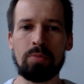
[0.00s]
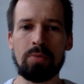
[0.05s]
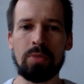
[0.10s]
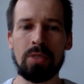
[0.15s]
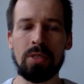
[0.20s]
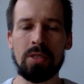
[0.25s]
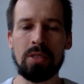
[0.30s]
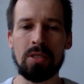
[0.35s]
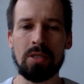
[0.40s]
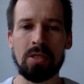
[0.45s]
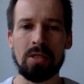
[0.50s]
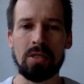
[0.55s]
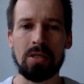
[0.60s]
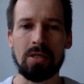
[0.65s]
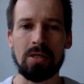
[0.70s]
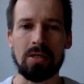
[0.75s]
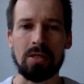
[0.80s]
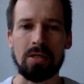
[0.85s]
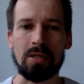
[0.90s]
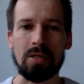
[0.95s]
be
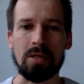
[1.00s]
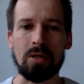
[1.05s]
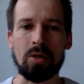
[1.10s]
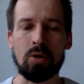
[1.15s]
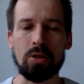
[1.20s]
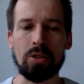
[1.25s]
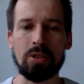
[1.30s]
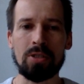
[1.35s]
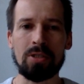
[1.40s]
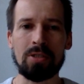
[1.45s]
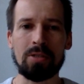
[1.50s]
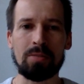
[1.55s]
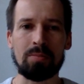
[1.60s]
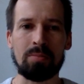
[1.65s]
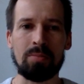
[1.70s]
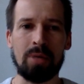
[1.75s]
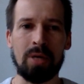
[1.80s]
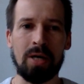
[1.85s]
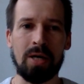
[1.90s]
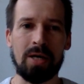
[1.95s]
hosted
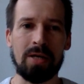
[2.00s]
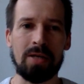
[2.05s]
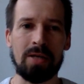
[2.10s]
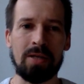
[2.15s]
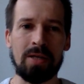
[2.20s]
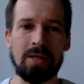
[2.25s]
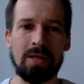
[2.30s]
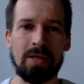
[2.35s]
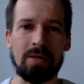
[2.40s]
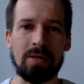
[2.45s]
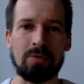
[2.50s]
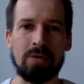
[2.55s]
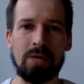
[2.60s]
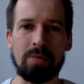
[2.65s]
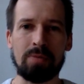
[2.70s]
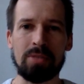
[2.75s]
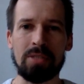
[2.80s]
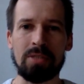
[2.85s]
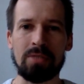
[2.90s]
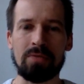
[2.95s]
by the
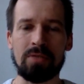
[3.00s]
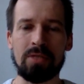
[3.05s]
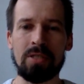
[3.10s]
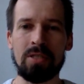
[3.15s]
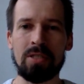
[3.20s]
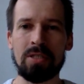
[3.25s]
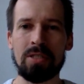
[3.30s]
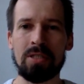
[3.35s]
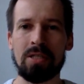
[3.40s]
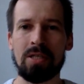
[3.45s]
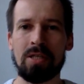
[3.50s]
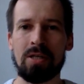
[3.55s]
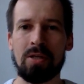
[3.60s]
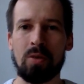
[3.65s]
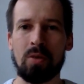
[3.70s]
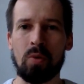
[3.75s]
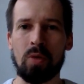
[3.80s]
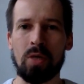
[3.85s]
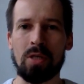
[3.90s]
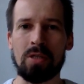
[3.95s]
wrapped NFTs
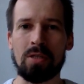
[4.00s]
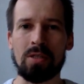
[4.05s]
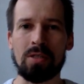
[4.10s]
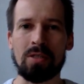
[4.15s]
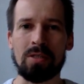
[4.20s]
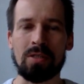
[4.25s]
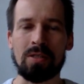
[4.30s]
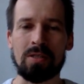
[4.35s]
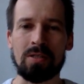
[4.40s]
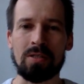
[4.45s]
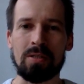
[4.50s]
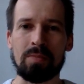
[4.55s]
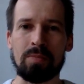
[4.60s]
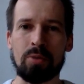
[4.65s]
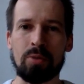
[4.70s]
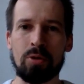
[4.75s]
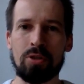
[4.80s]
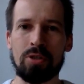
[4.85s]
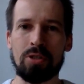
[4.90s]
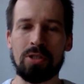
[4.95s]
when the
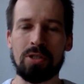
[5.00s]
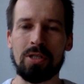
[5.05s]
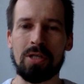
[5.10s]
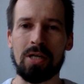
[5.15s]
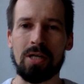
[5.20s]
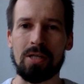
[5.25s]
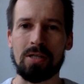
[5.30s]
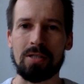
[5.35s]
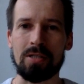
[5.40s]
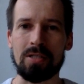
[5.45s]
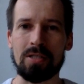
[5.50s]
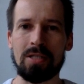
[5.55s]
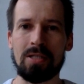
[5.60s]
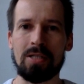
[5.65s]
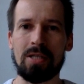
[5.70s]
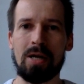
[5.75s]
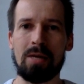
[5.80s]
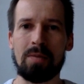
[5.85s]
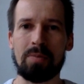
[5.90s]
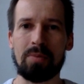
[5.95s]
project can set
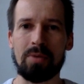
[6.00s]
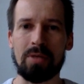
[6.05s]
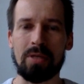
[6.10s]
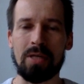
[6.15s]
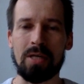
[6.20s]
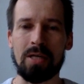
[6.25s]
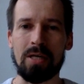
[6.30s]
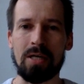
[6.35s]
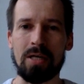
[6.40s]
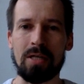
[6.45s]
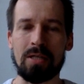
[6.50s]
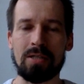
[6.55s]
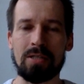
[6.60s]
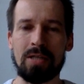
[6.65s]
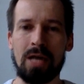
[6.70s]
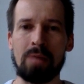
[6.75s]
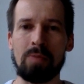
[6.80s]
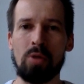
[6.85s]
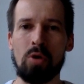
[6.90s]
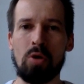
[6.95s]
up the
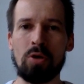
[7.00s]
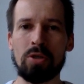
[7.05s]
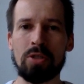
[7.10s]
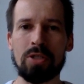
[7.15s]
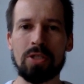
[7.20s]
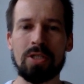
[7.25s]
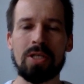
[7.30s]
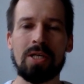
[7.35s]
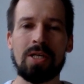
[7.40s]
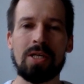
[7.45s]
time blocks